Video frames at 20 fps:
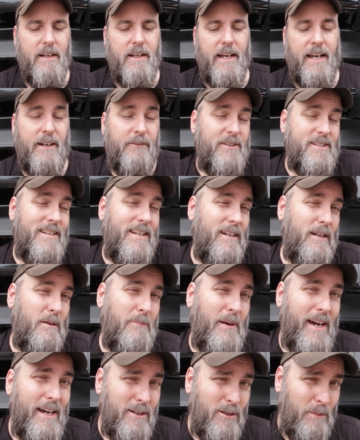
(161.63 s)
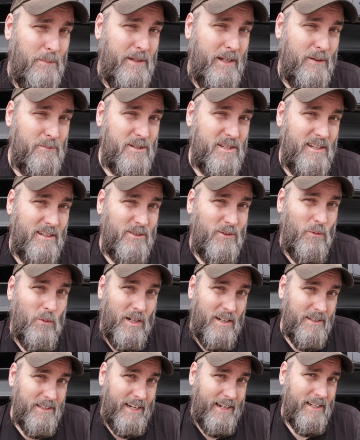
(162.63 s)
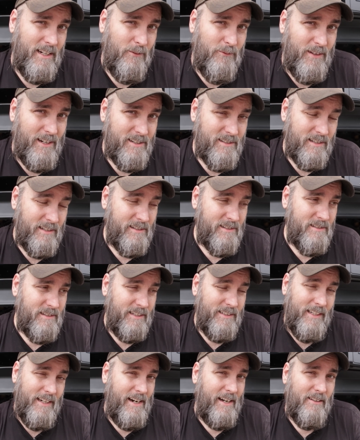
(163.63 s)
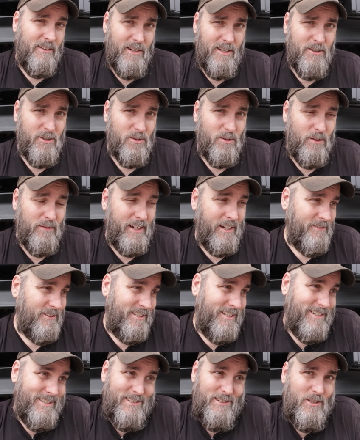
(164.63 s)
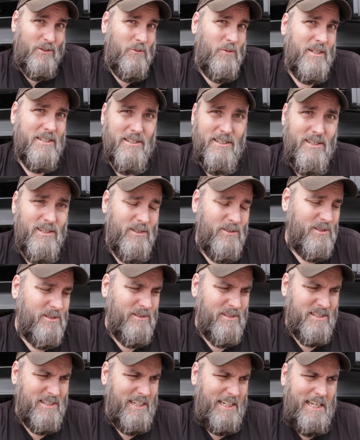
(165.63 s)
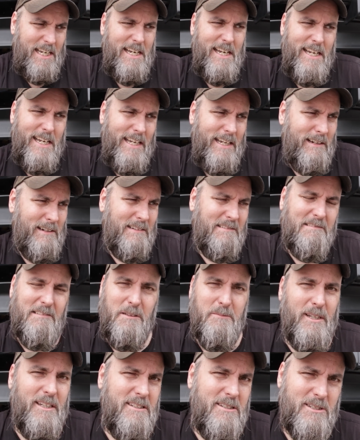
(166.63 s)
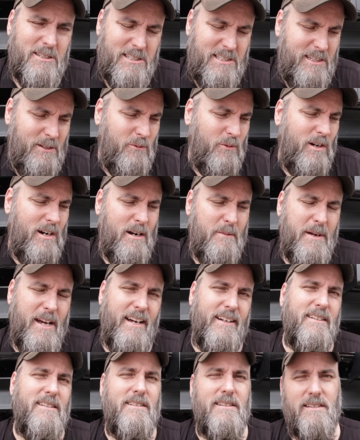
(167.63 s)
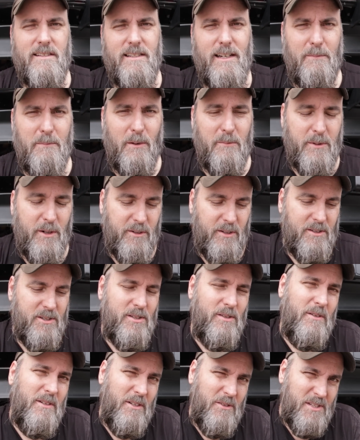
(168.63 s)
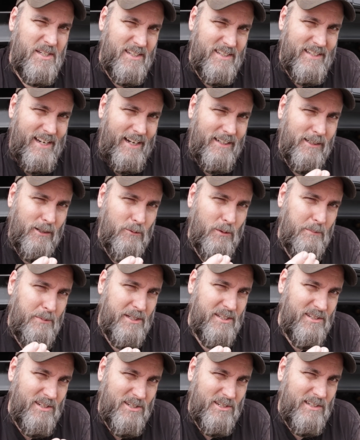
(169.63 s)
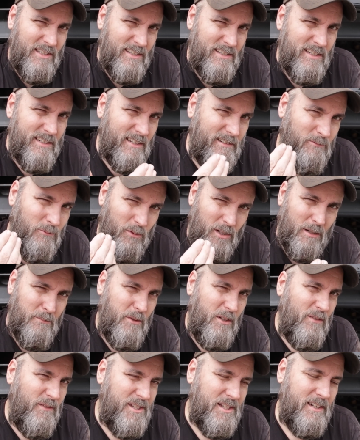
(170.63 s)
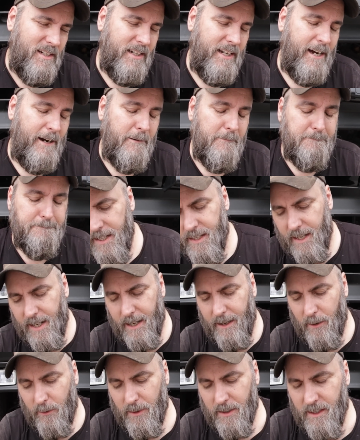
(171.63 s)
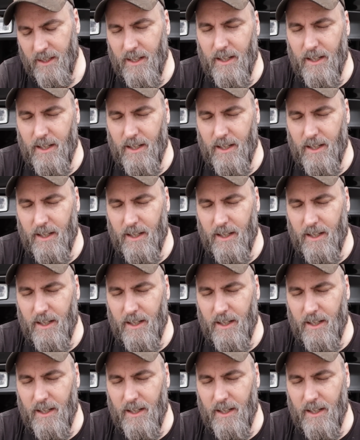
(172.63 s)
And if it's getting a bad RPM signal, well, that can affect things like the idle air control valve. It doesn't know what to do. So it's like, hey, uh, let me just see where I'm at. It's a stepper motor, so it knows exactly what position it's in when it moves in and out. Anyhow,